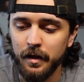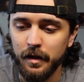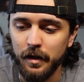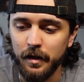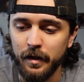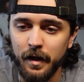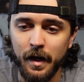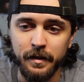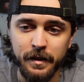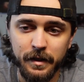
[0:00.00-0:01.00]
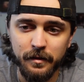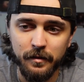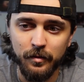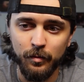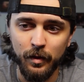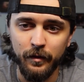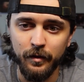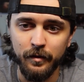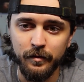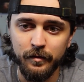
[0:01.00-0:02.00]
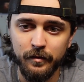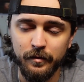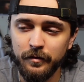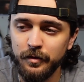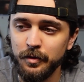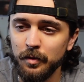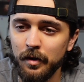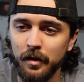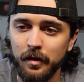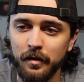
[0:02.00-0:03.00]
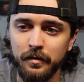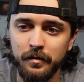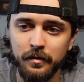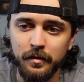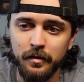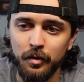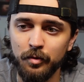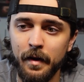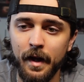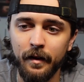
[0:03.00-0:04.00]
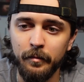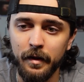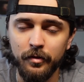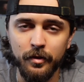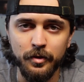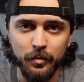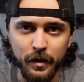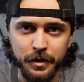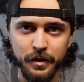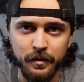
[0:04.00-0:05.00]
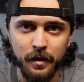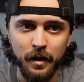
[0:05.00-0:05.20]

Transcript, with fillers: uh, an idea, whether you are closed minded about a situation